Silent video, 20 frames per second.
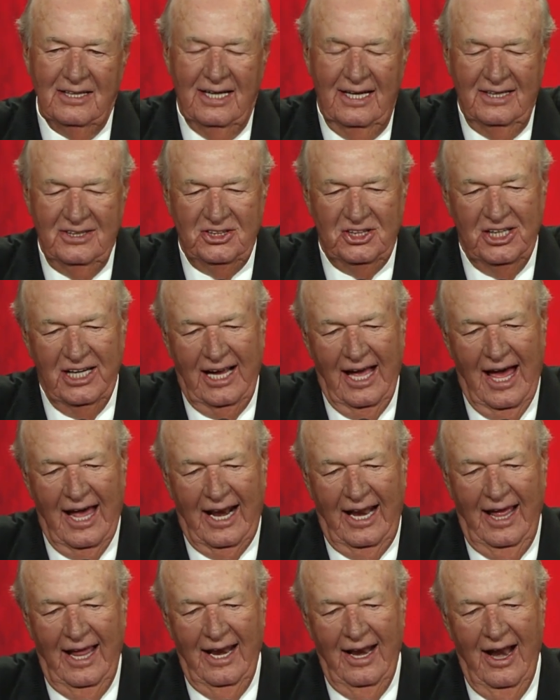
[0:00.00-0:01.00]
She got
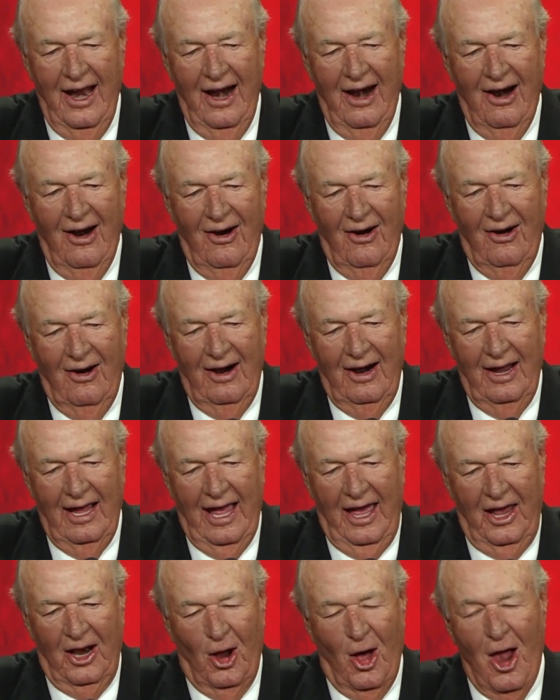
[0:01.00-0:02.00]
in there,
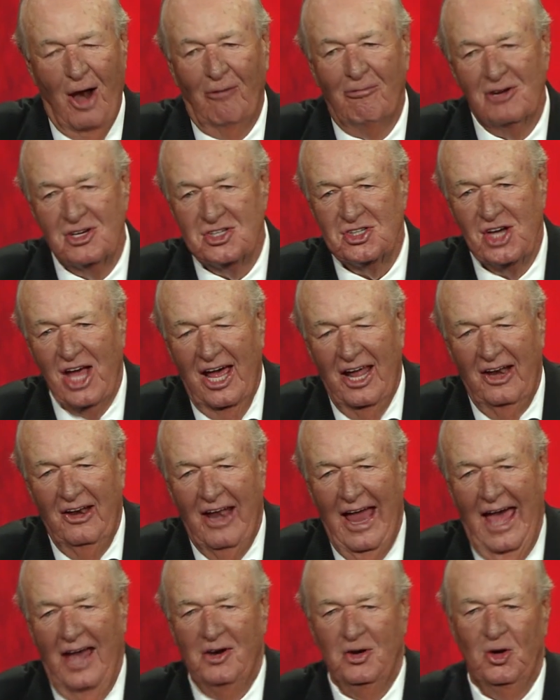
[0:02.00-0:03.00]
and all of a sudden
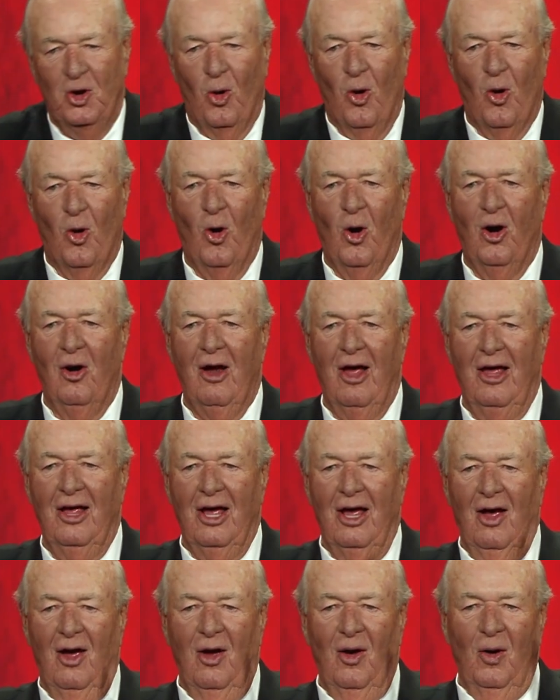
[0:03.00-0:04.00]
that door,
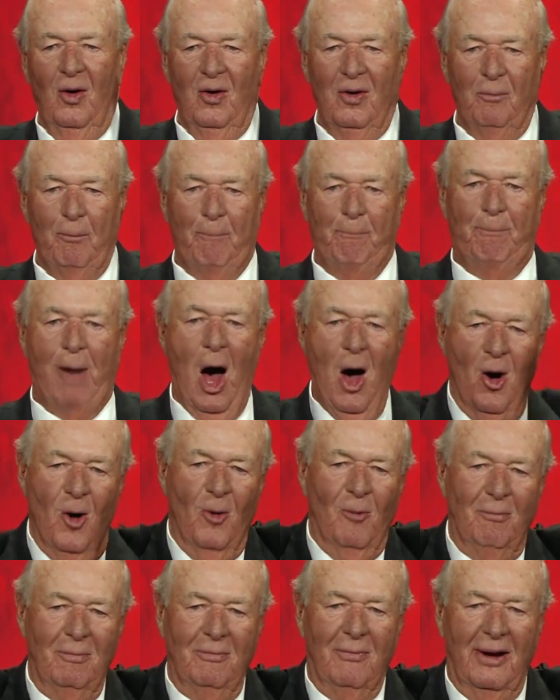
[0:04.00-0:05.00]

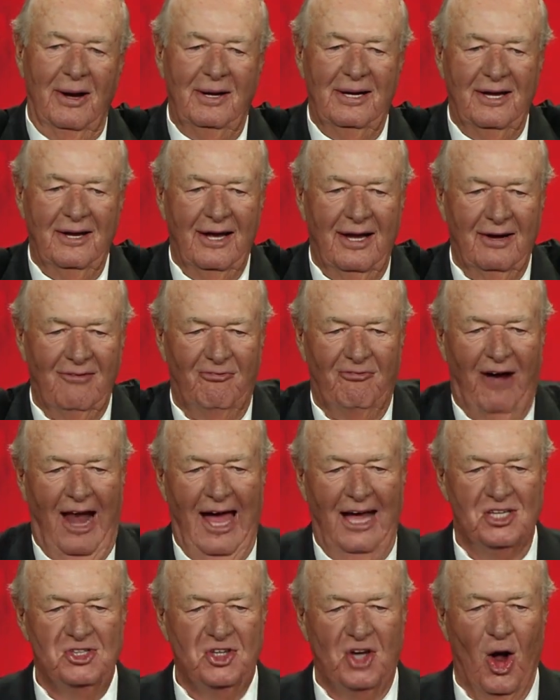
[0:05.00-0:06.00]
boom,
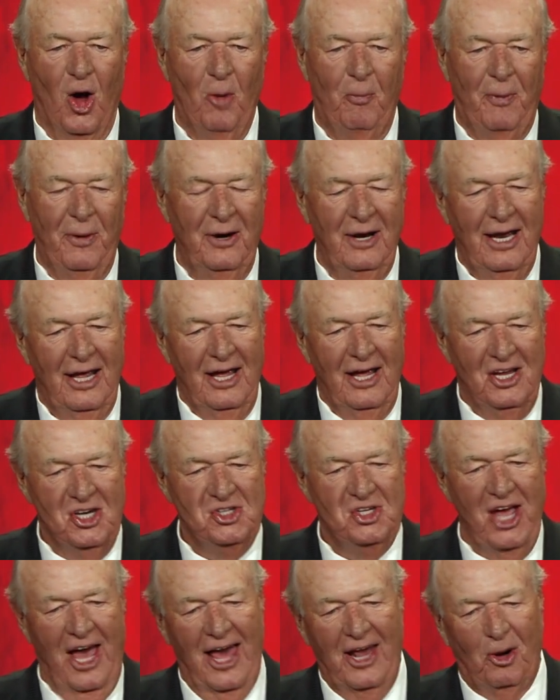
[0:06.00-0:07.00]
flashed open.
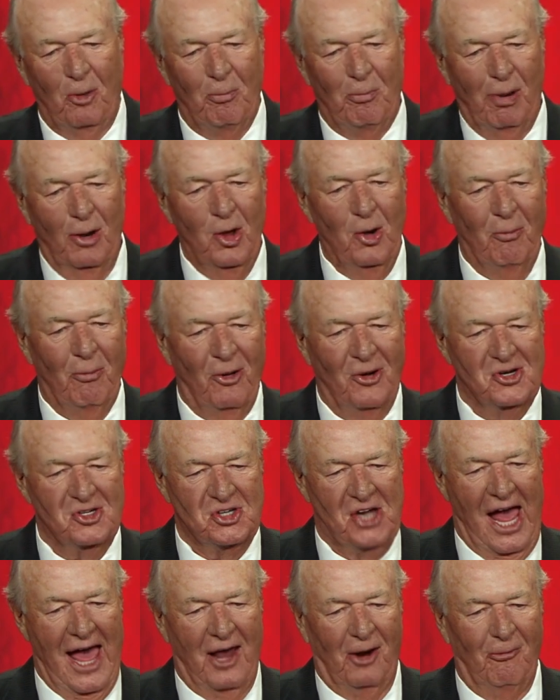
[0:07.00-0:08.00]
She had her bloomers
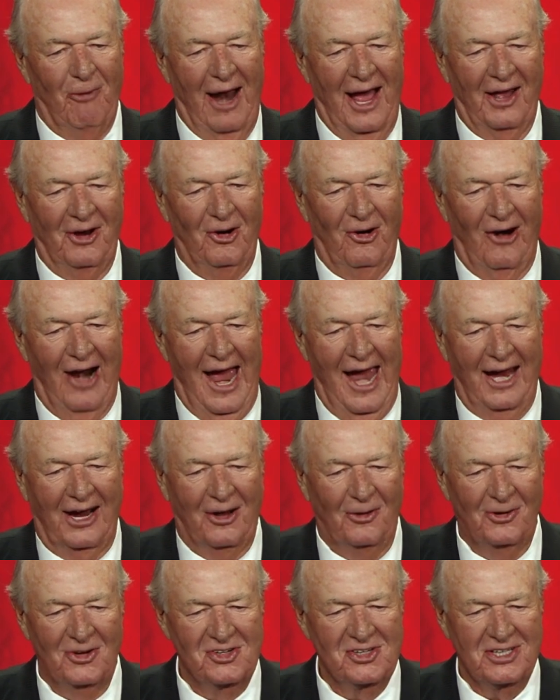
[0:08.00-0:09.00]
down around her
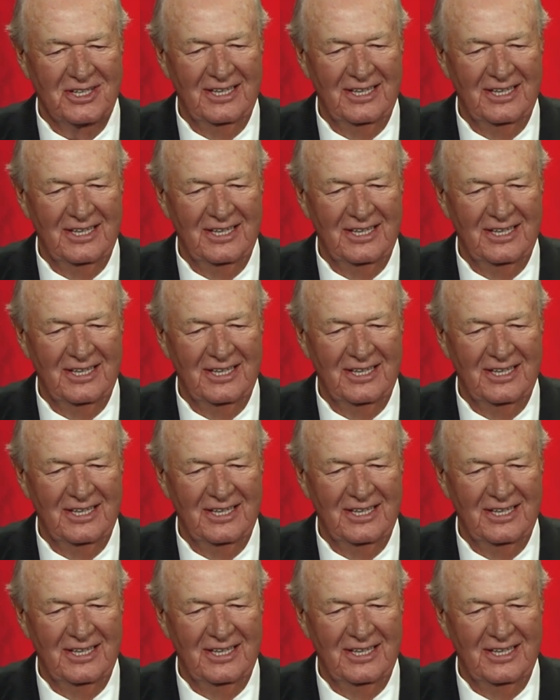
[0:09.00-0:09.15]
ankles.